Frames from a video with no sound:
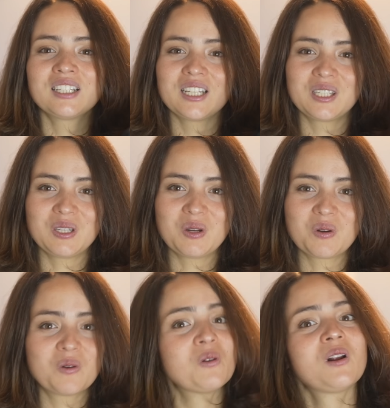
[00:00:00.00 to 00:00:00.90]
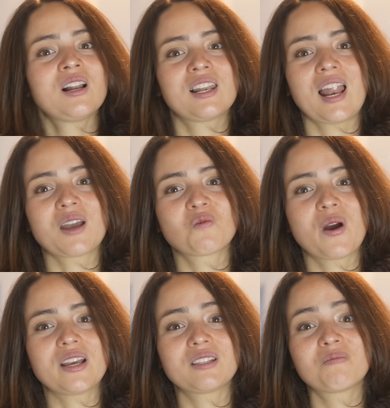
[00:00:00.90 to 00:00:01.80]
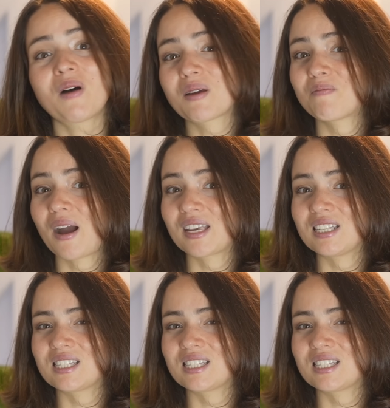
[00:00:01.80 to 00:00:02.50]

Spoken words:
this new lightweight bikepacking